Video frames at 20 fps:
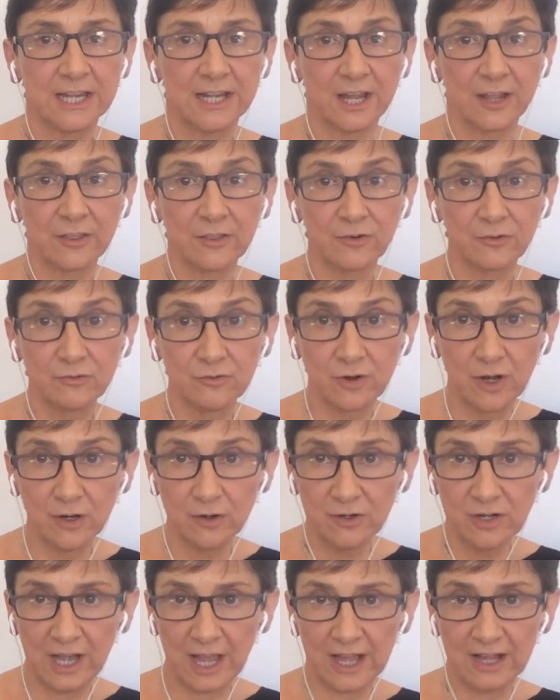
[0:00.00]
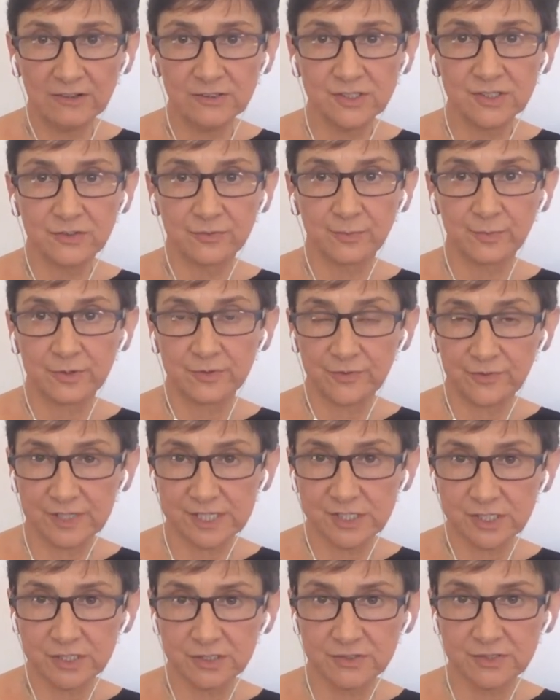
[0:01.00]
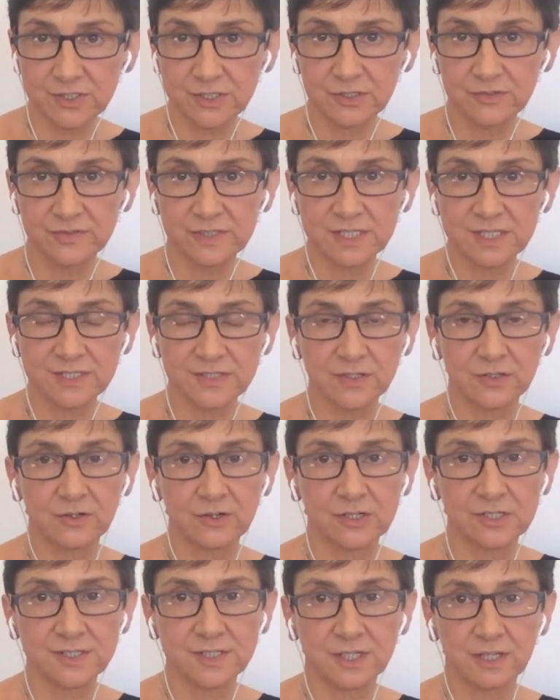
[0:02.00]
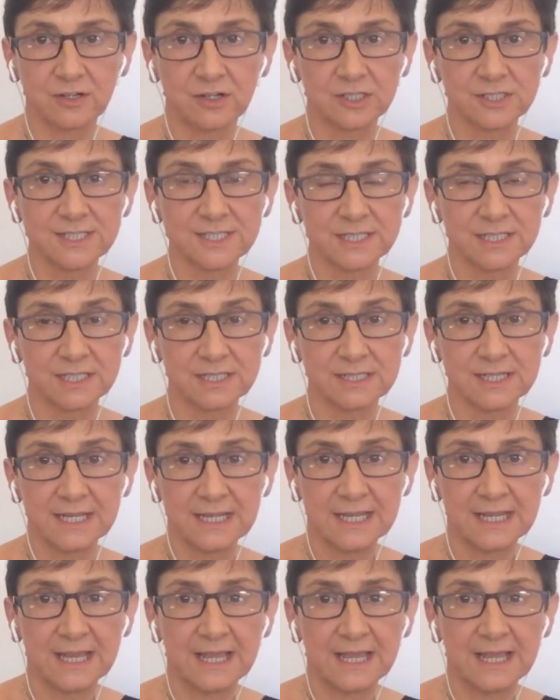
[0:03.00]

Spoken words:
Now, the rollout of professional services across the continent